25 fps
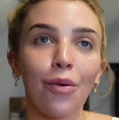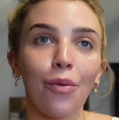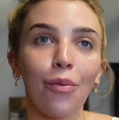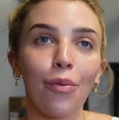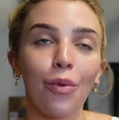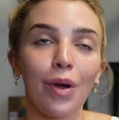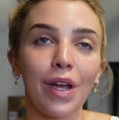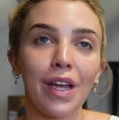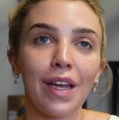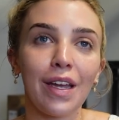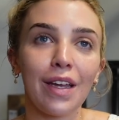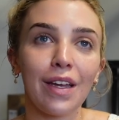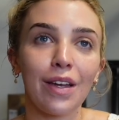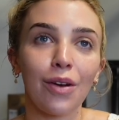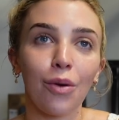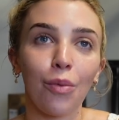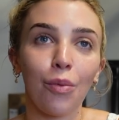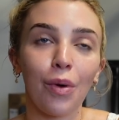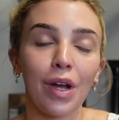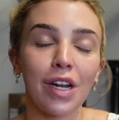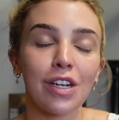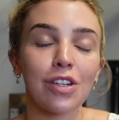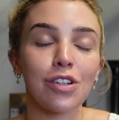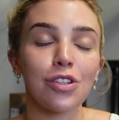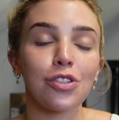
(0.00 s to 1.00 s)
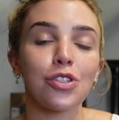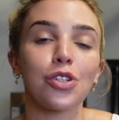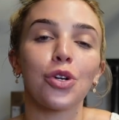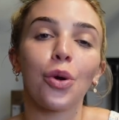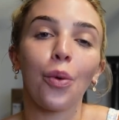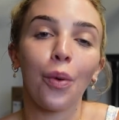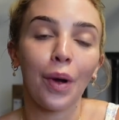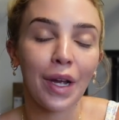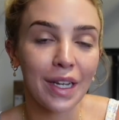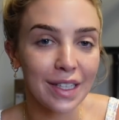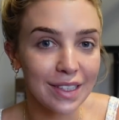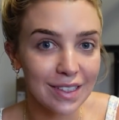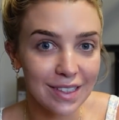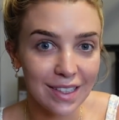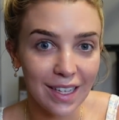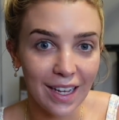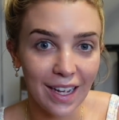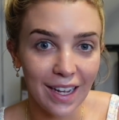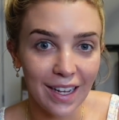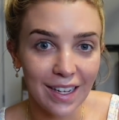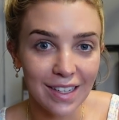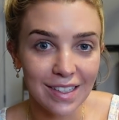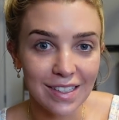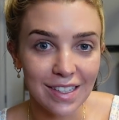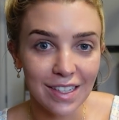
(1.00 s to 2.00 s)
We went to
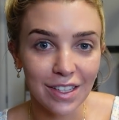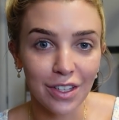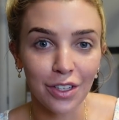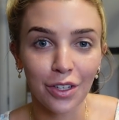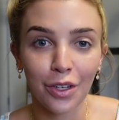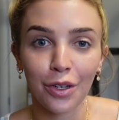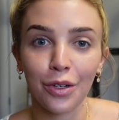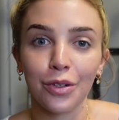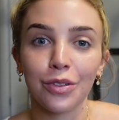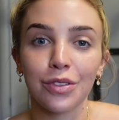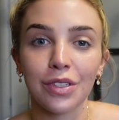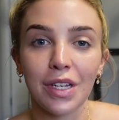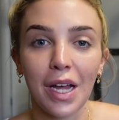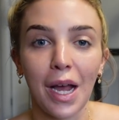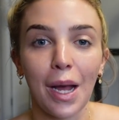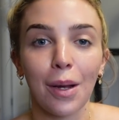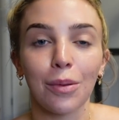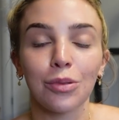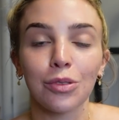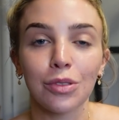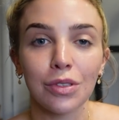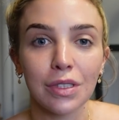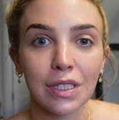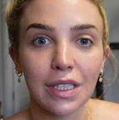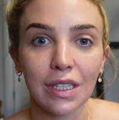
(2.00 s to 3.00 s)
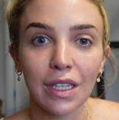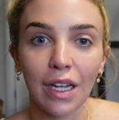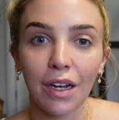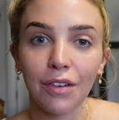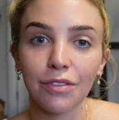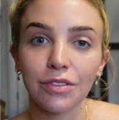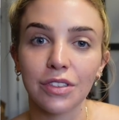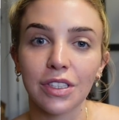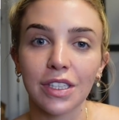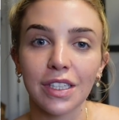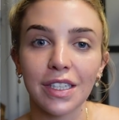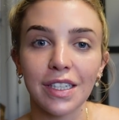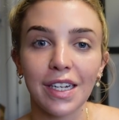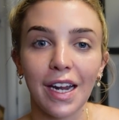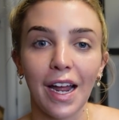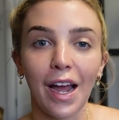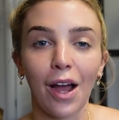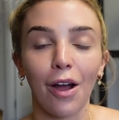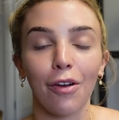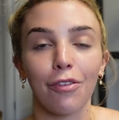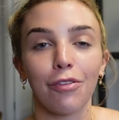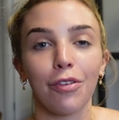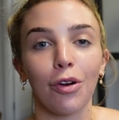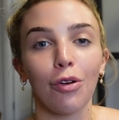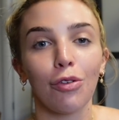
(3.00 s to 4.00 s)
Queensland and the girls absolutely loved it.
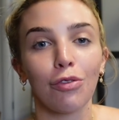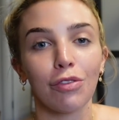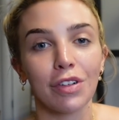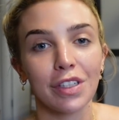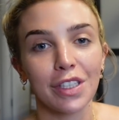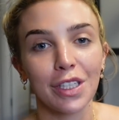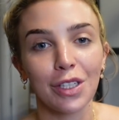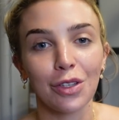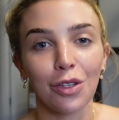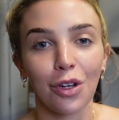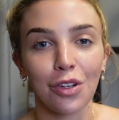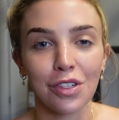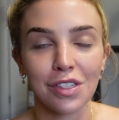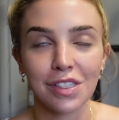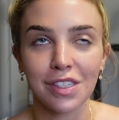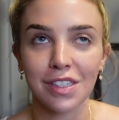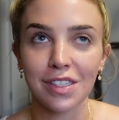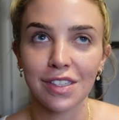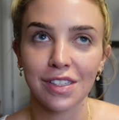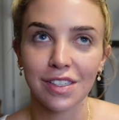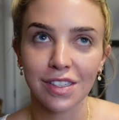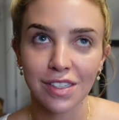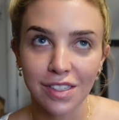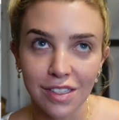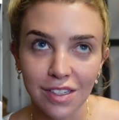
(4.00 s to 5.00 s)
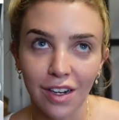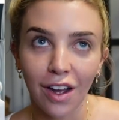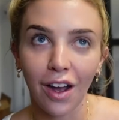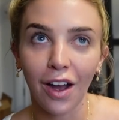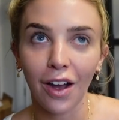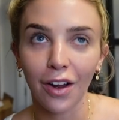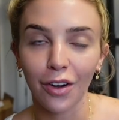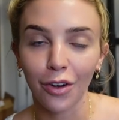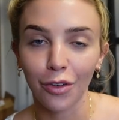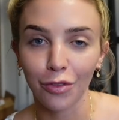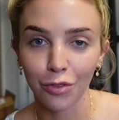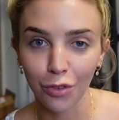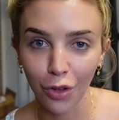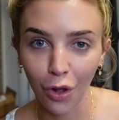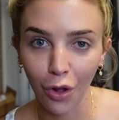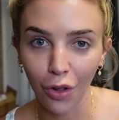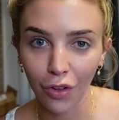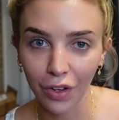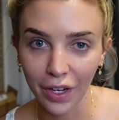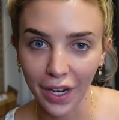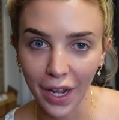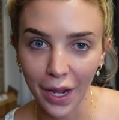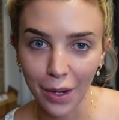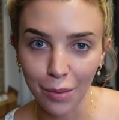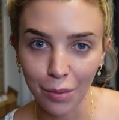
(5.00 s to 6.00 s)
I felt really lost at the start of the
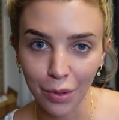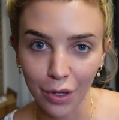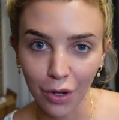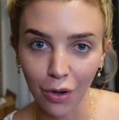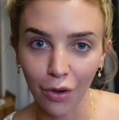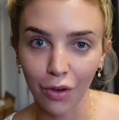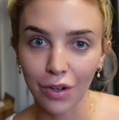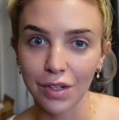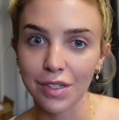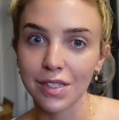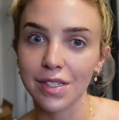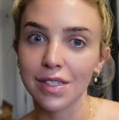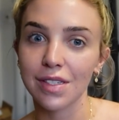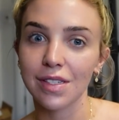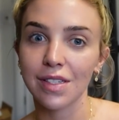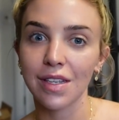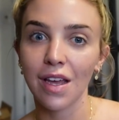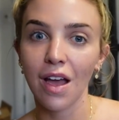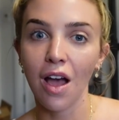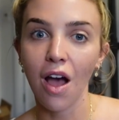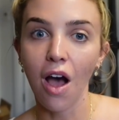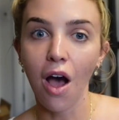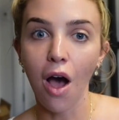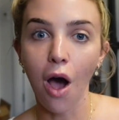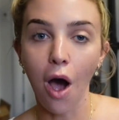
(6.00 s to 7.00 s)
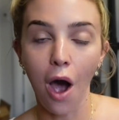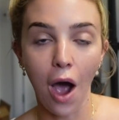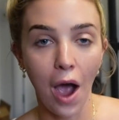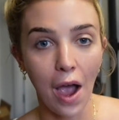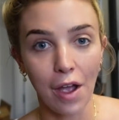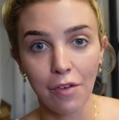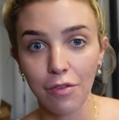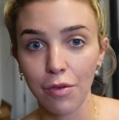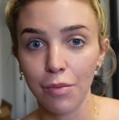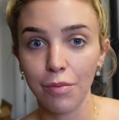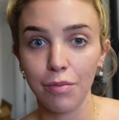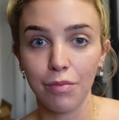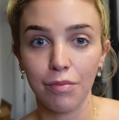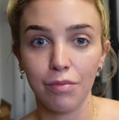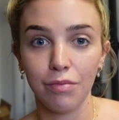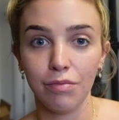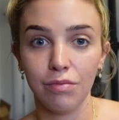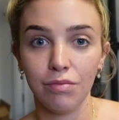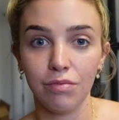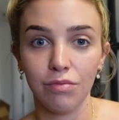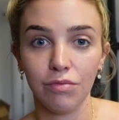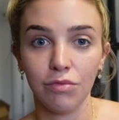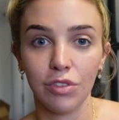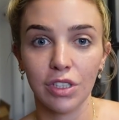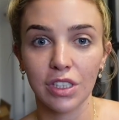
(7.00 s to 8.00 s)
holiday because I haven't
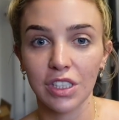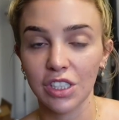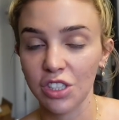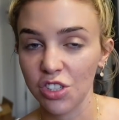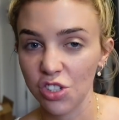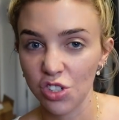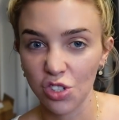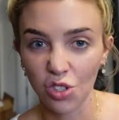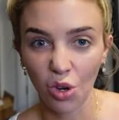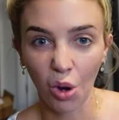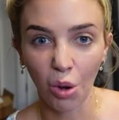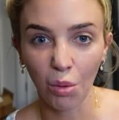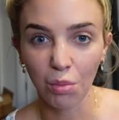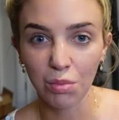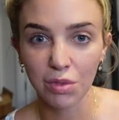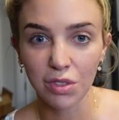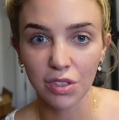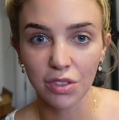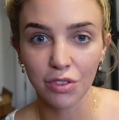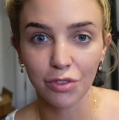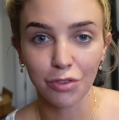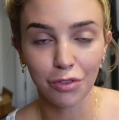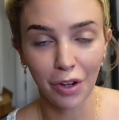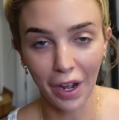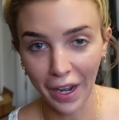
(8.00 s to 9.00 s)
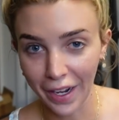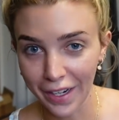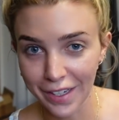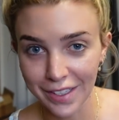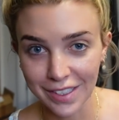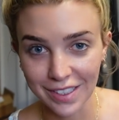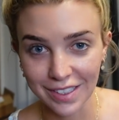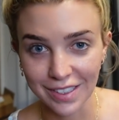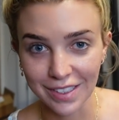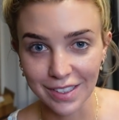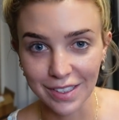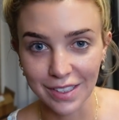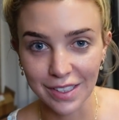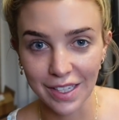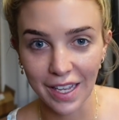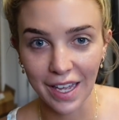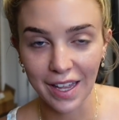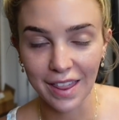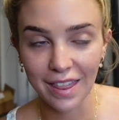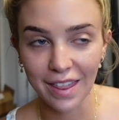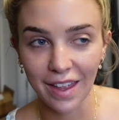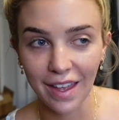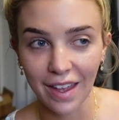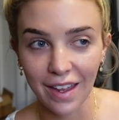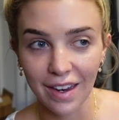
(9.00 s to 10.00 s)
really stopped for ages.
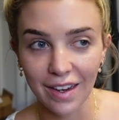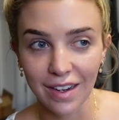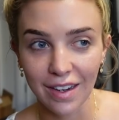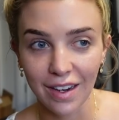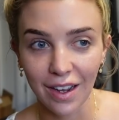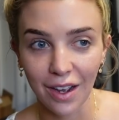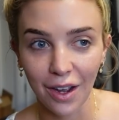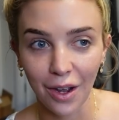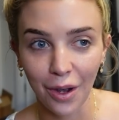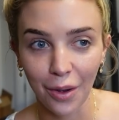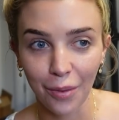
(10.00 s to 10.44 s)
And then,